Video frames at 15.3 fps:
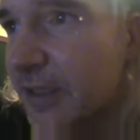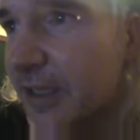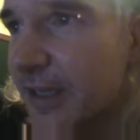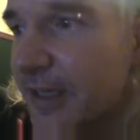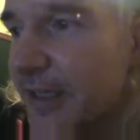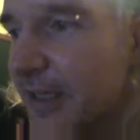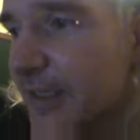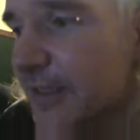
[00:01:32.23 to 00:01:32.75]

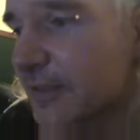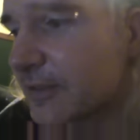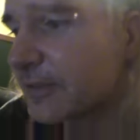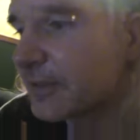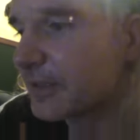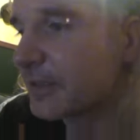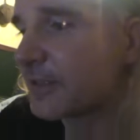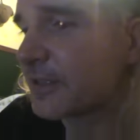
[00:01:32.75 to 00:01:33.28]
Anyhow,
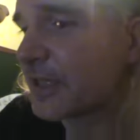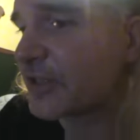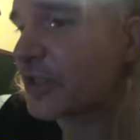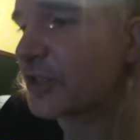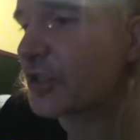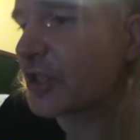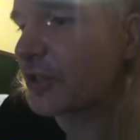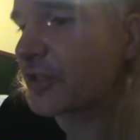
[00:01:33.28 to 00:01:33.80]
you know, I
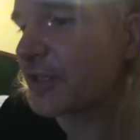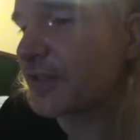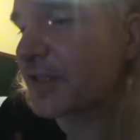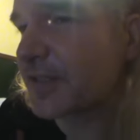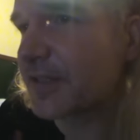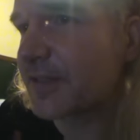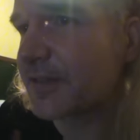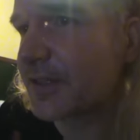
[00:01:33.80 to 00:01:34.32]
should show you
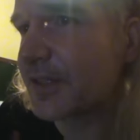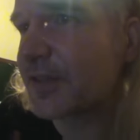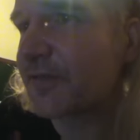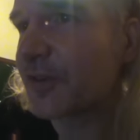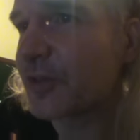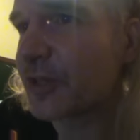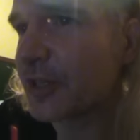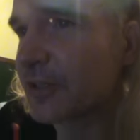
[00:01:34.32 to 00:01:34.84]
this
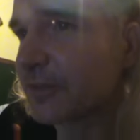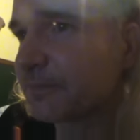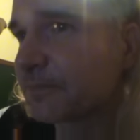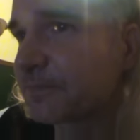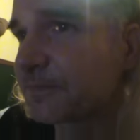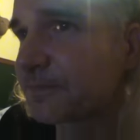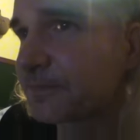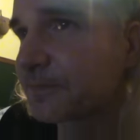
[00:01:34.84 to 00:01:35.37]
photo.
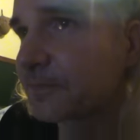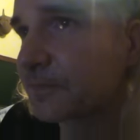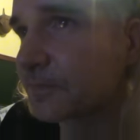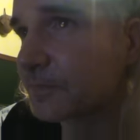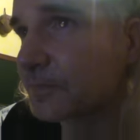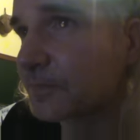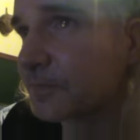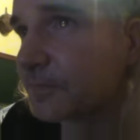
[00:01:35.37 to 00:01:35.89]

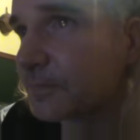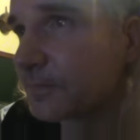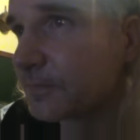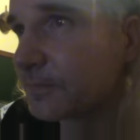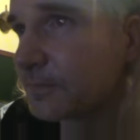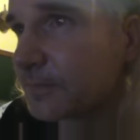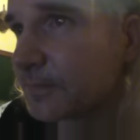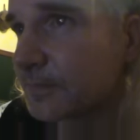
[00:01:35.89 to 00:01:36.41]

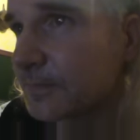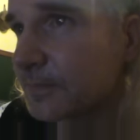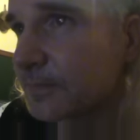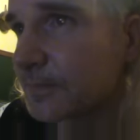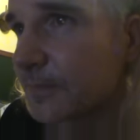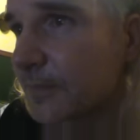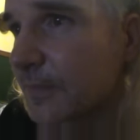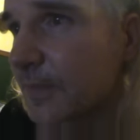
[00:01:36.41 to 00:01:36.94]

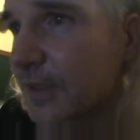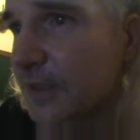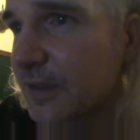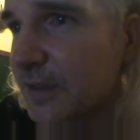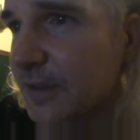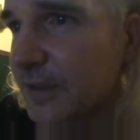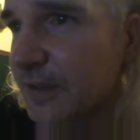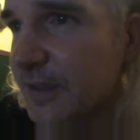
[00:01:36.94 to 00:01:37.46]

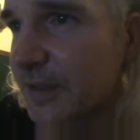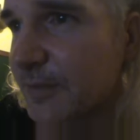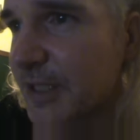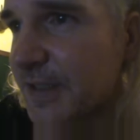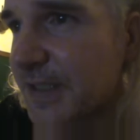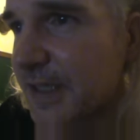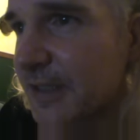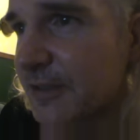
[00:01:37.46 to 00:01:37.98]
And I'm gonna
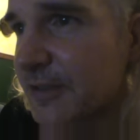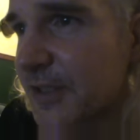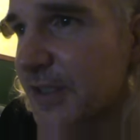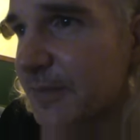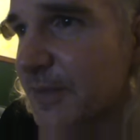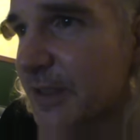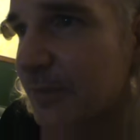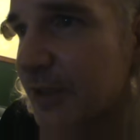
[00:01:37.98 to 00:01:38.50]
say a little
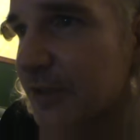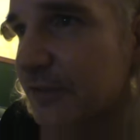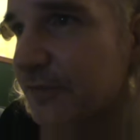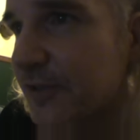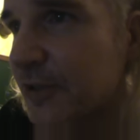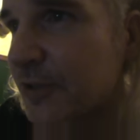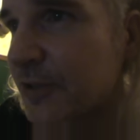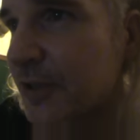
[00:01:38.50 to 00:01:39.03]
something about the
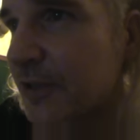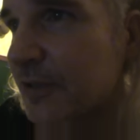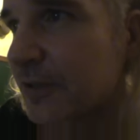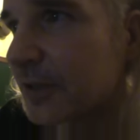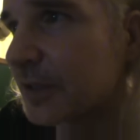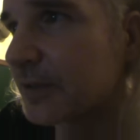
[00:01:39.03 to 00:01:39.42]
photo.